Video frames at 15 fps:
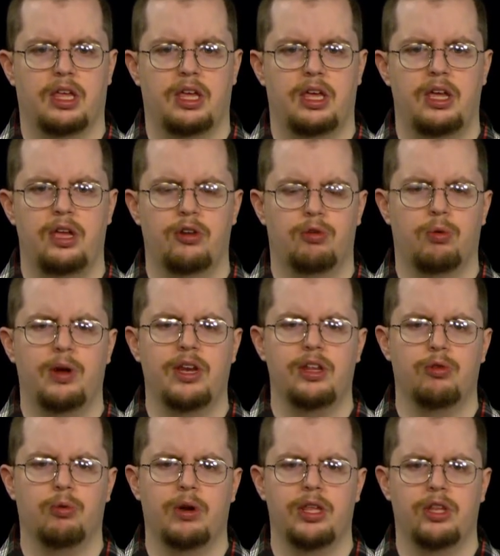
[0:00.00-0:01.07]
In
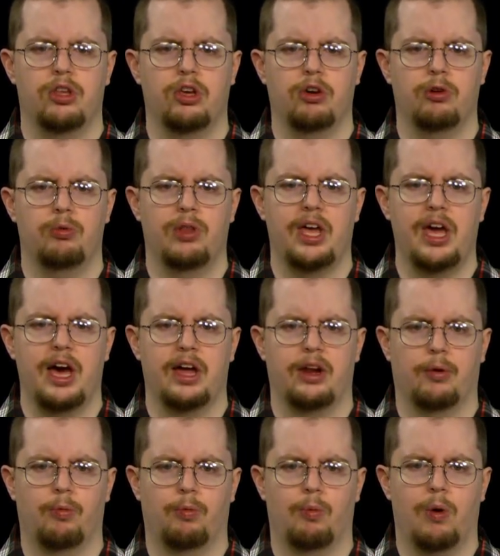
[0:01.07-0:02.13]
2022, they had a
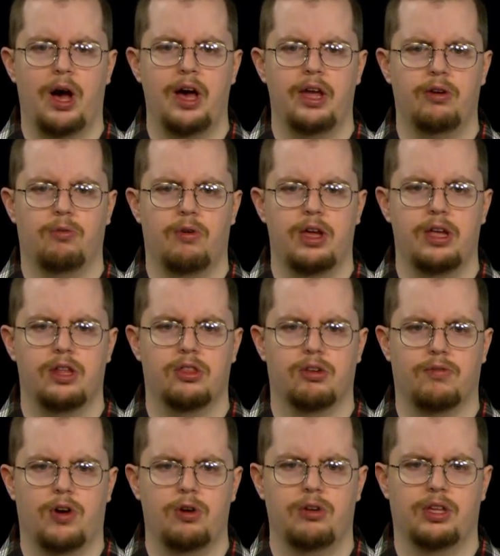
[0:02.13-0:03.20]
wide range
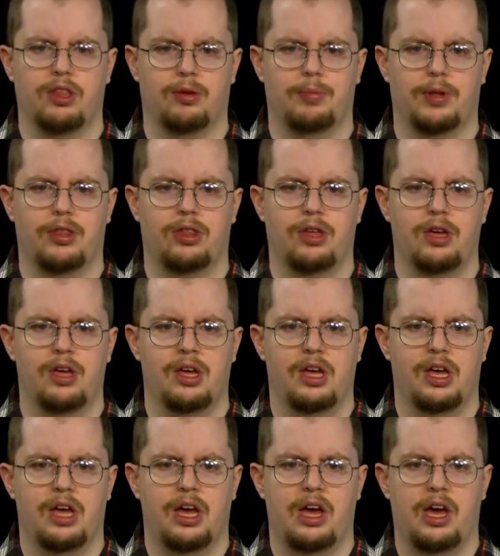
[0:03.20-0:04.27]
of art exhibits,
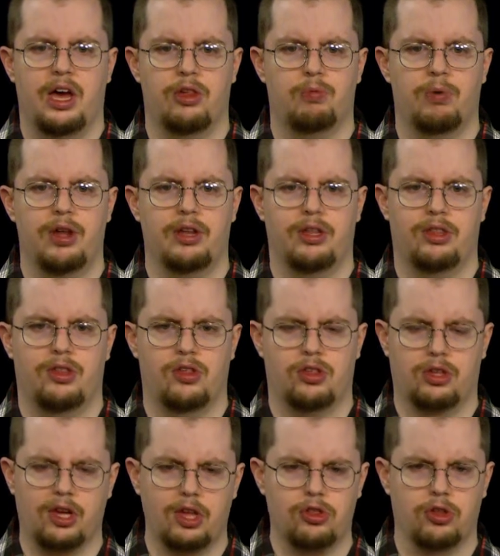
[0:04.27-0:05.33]
as well as
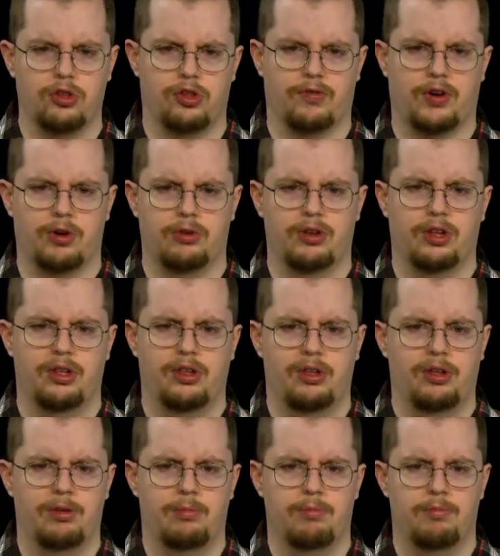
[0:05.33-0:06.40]
discussions of art
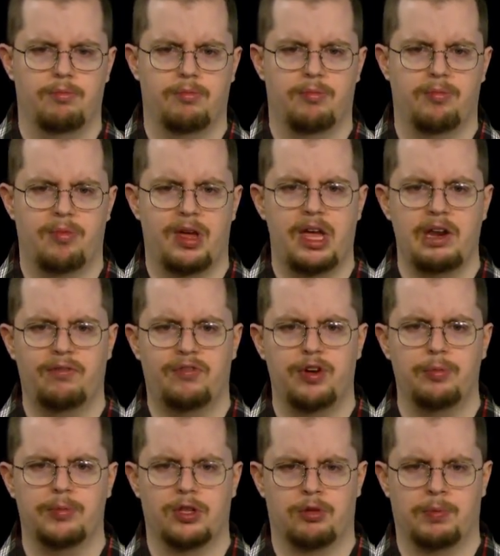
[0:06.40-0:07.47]
and
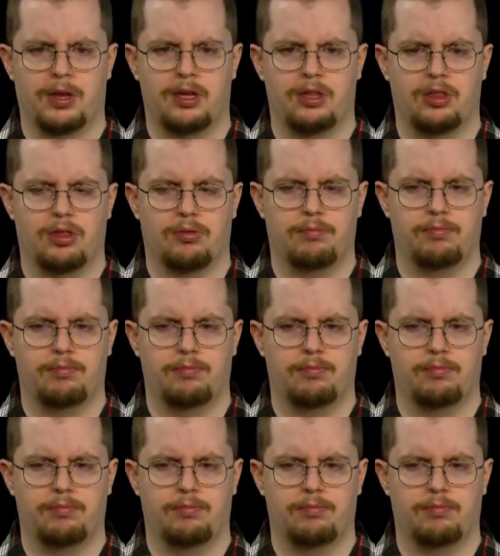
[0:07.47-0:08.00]
film displays.